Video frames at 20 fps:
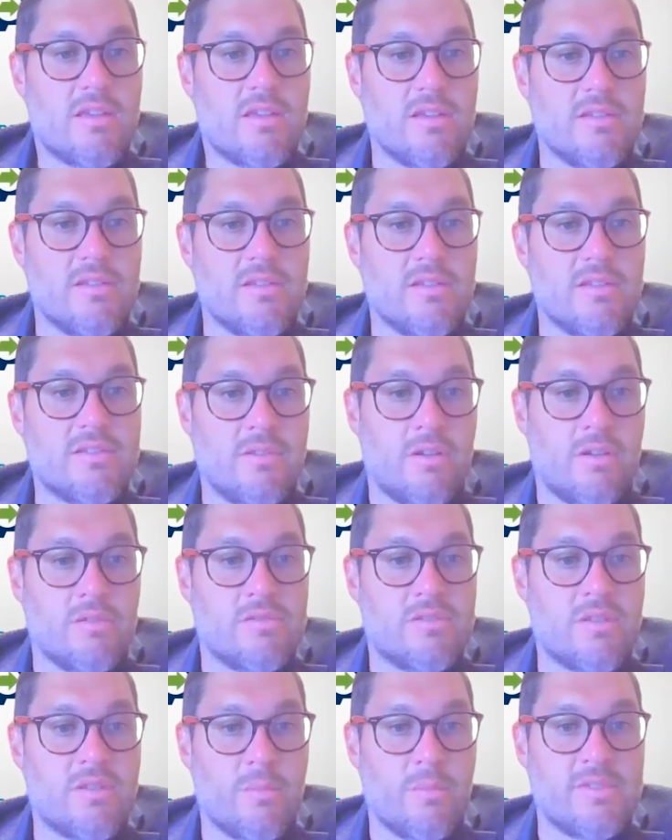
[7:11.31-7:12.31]
Because
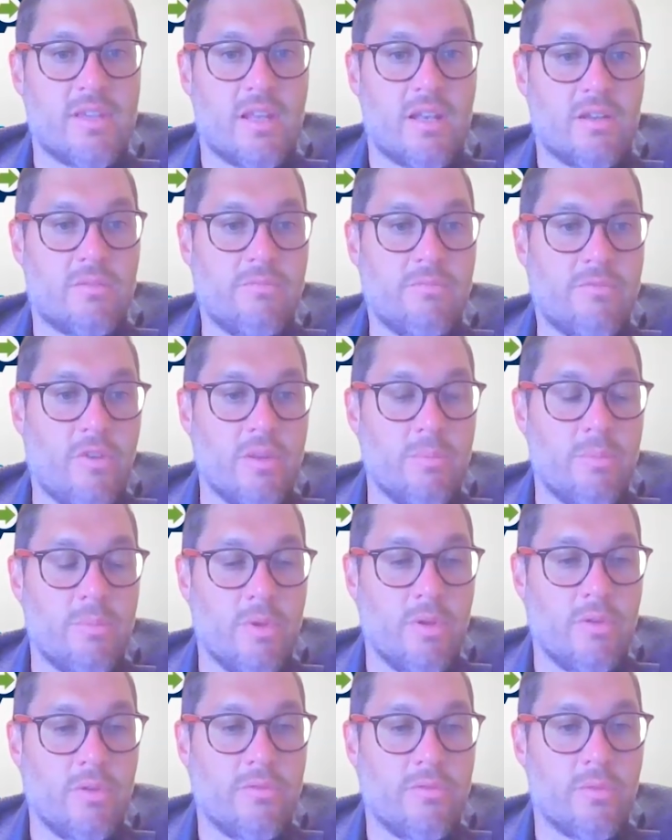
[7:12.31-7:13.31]
somebody's got to front the
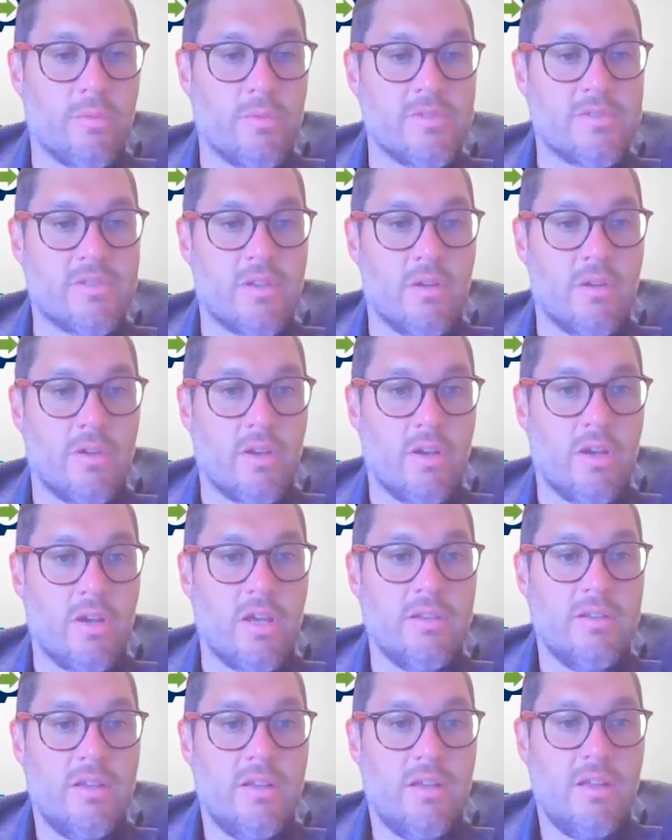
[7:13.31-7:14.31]
bill for what's going on.